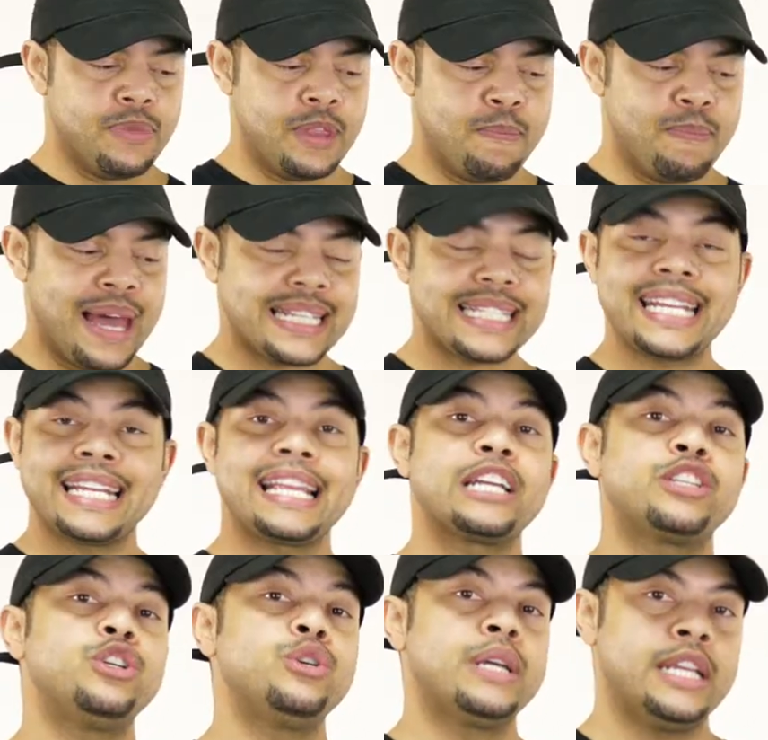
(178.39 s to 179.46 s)
The best thing
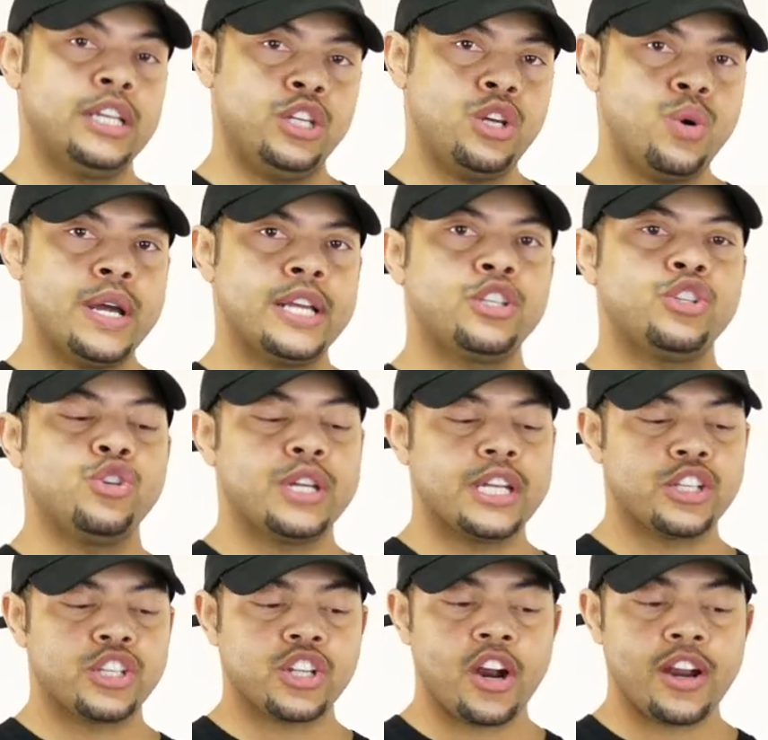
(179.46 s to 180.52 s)
that you can do is you
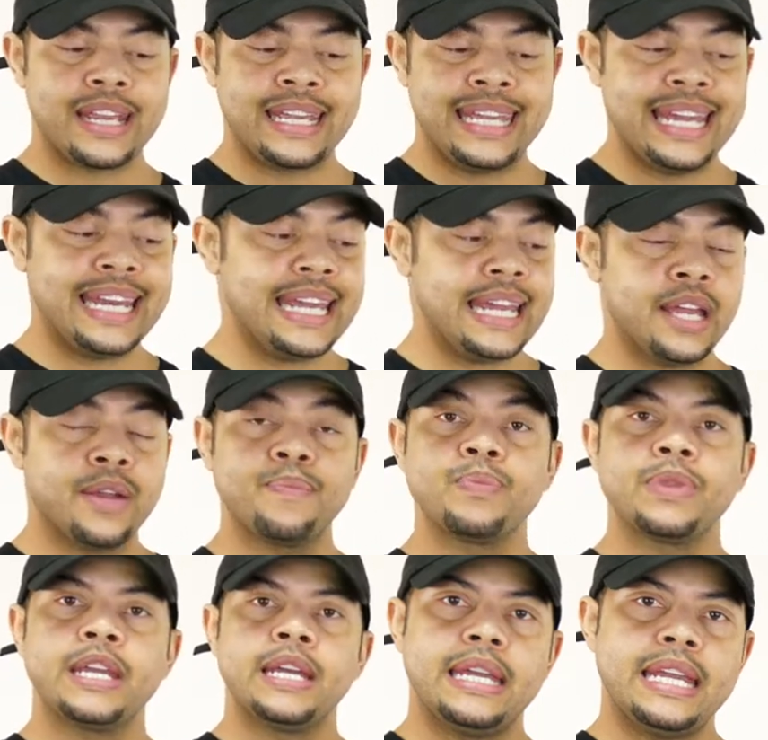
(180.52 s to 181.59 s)
can start getting,
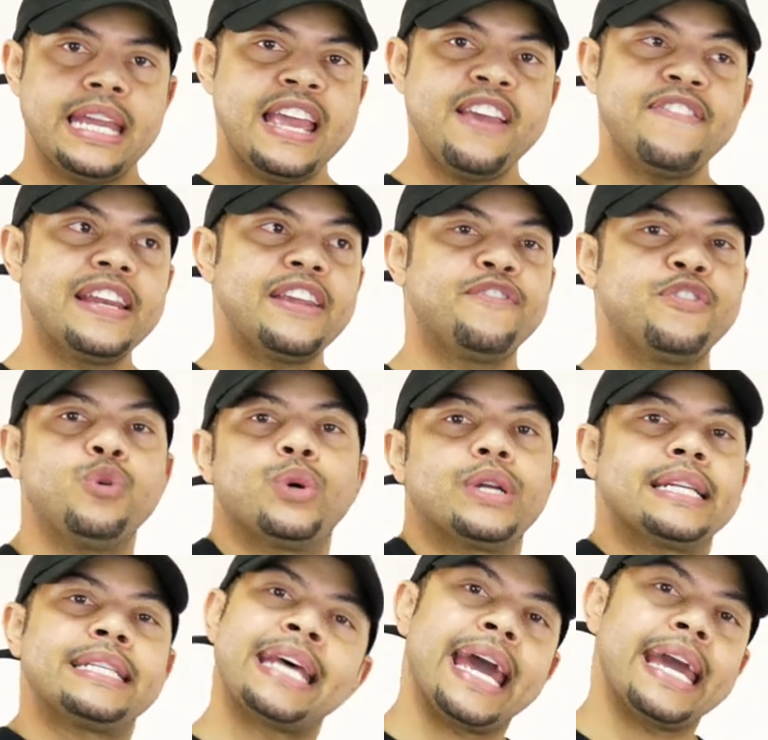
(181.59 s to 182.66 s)
even if you were
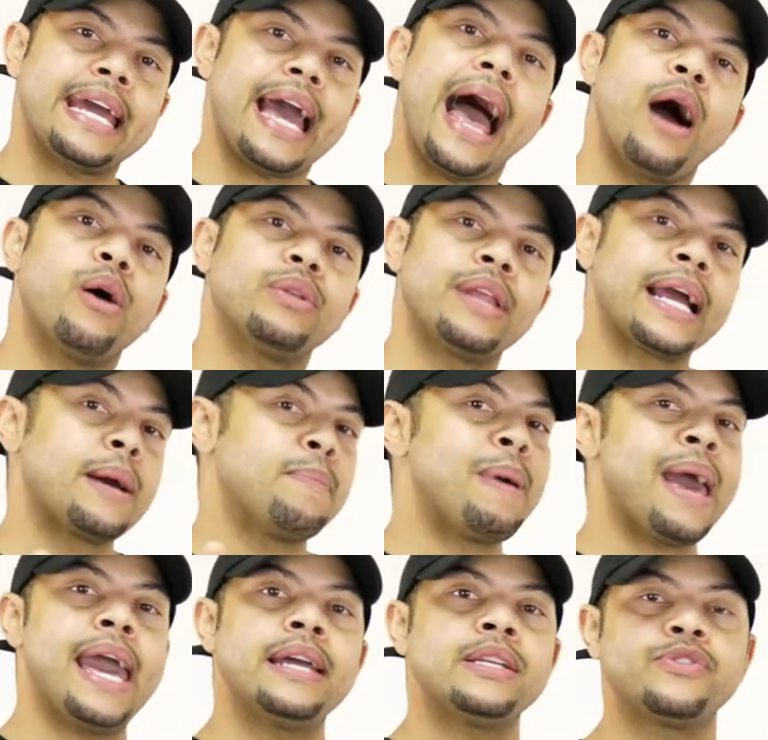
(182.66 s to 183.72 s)
to take out like a
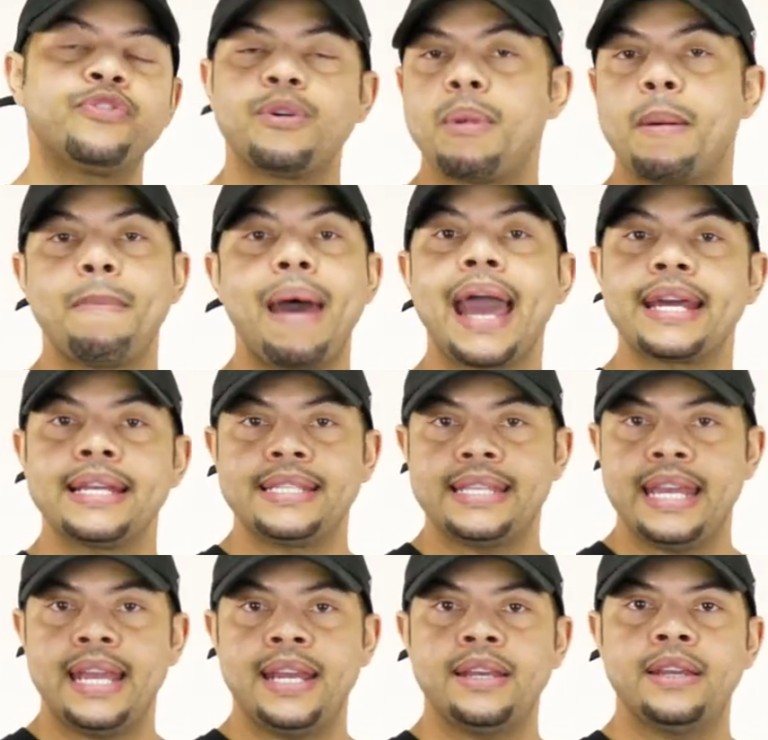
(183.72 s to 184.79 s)
page from a
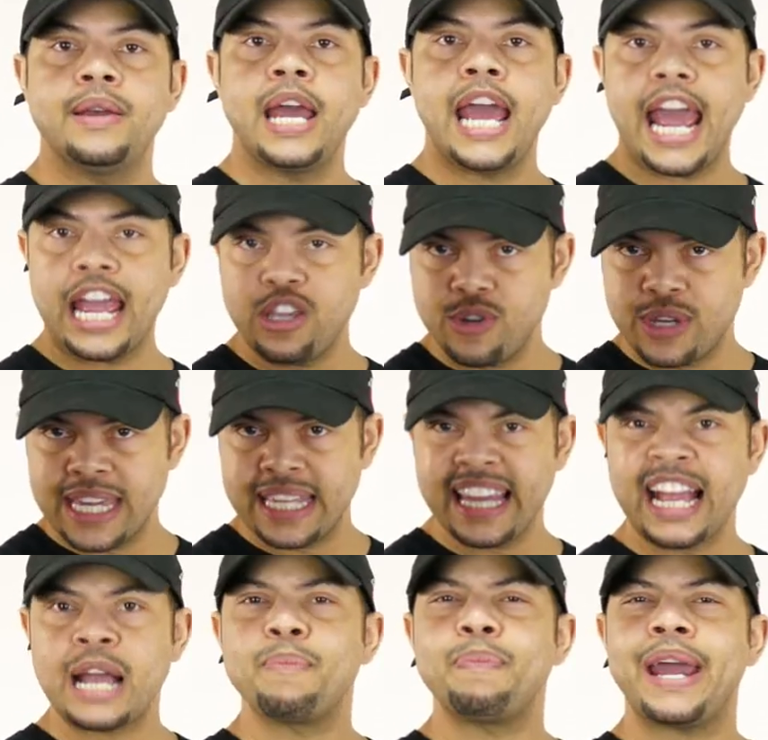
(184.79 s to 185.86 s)
magazine, and you get
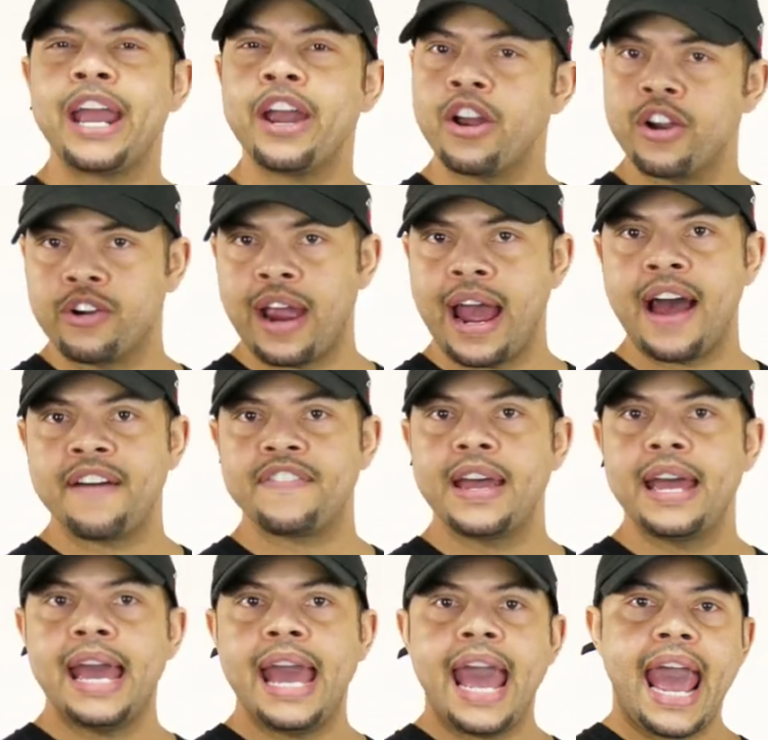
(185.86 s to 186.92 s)
like a paragraph
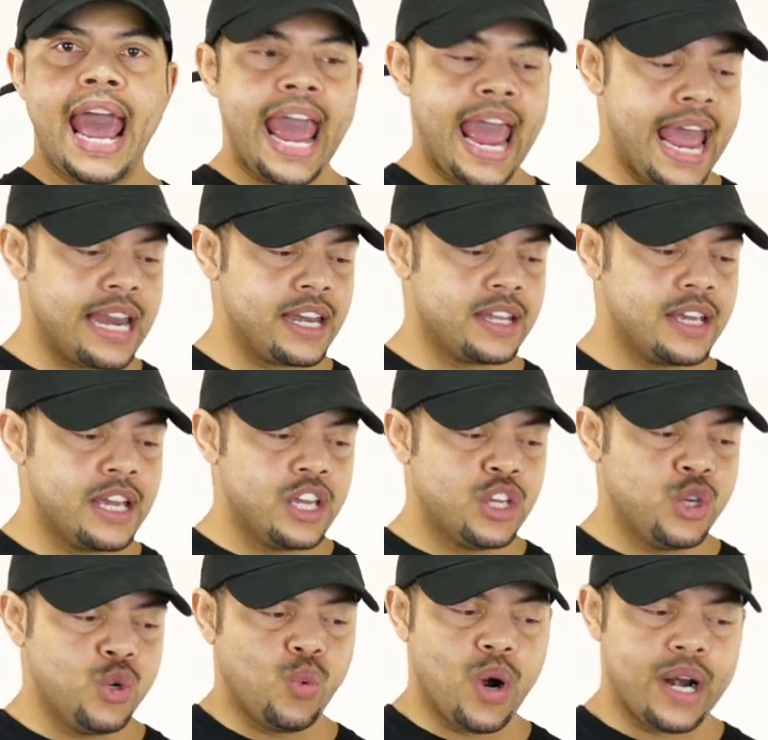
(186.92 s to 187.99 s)
and
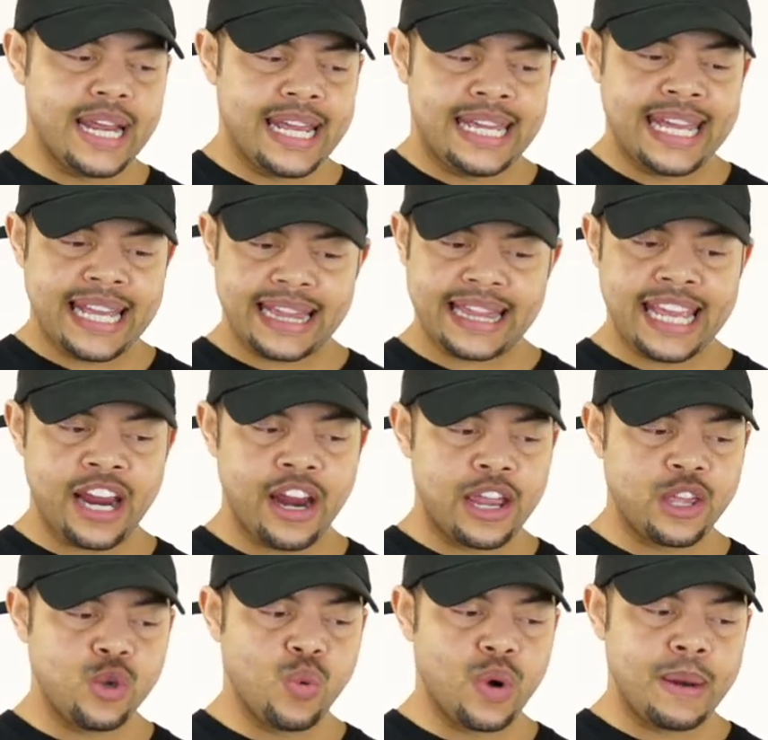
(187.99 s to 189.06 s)
you want to get there
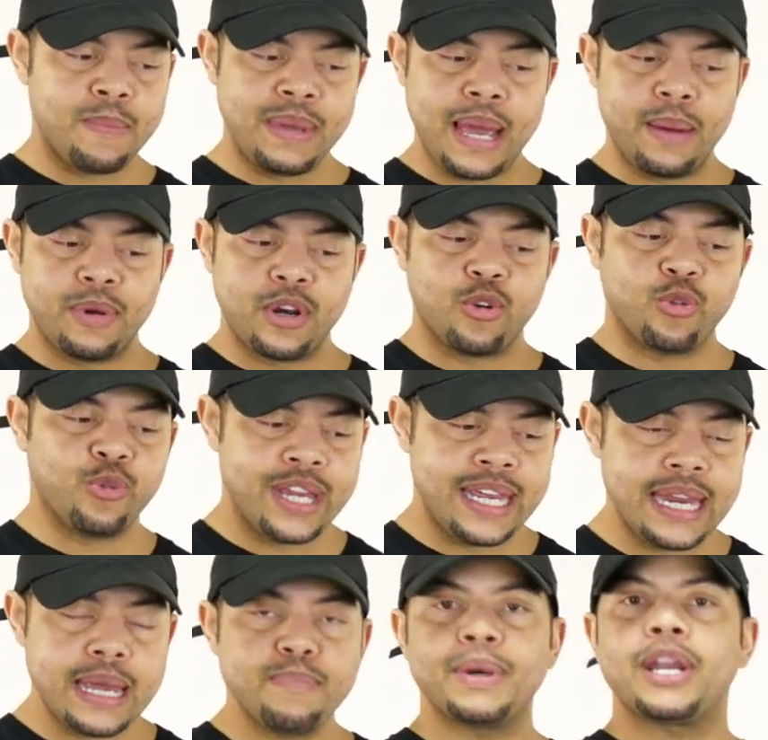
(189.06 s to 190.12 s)
and you want to be able to
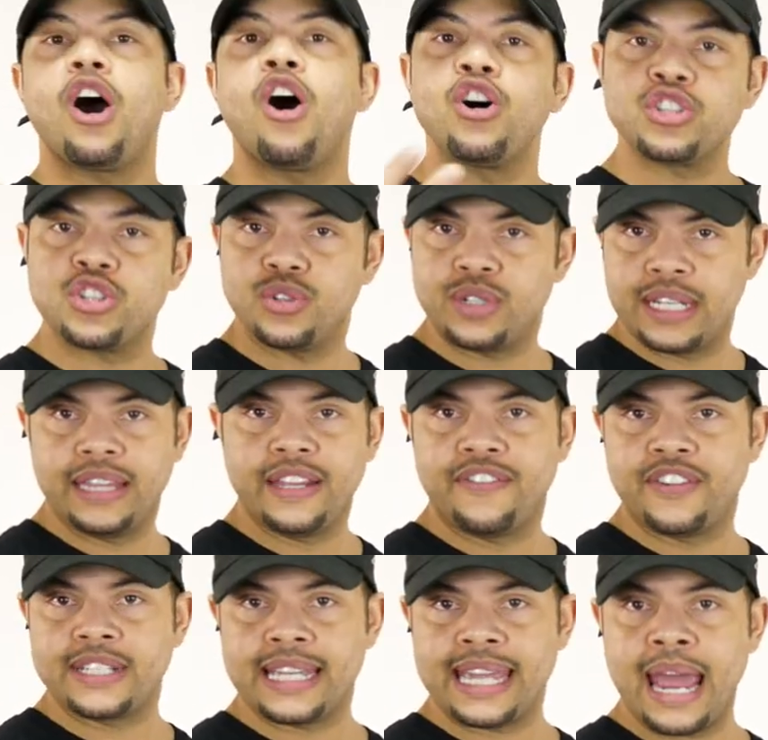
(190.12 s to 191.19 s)
read it but also
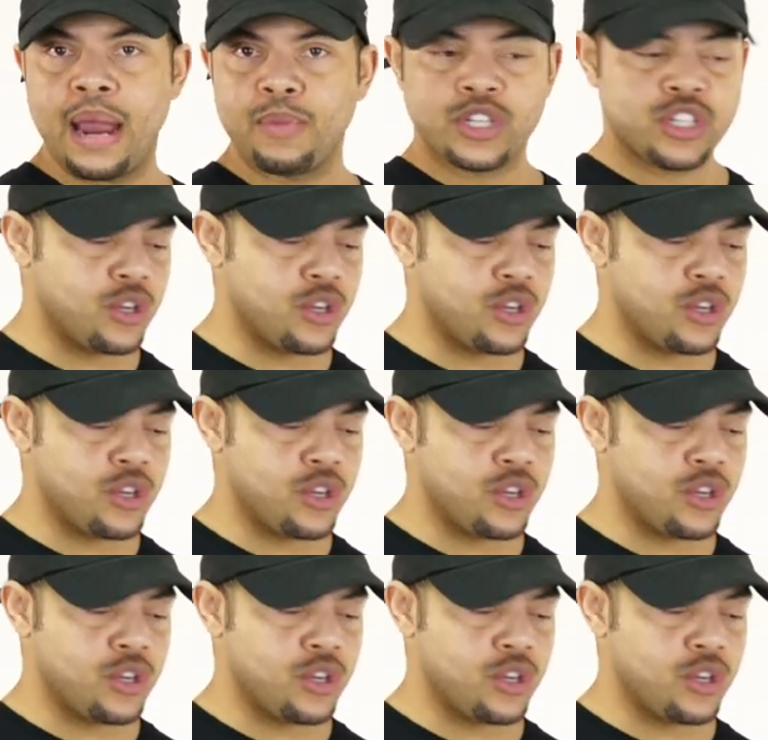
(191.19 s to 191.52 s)
deliver to camera.